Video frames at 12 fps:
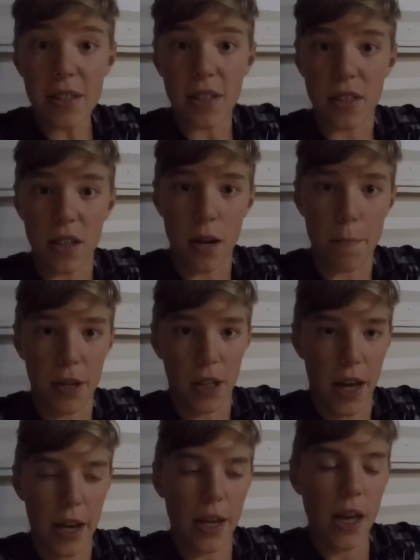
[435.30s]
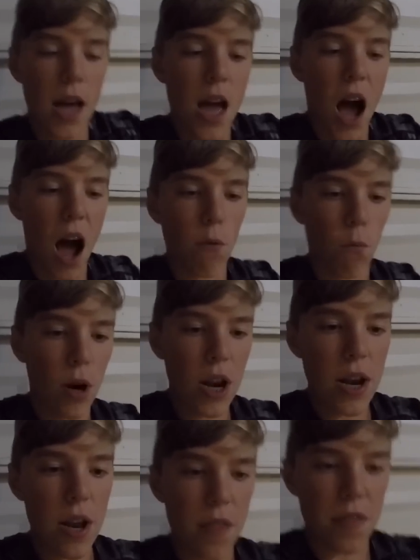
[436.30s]
exit's going to be like, I
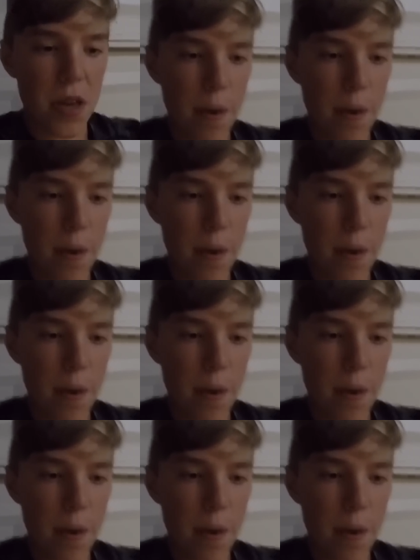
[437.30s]
wanted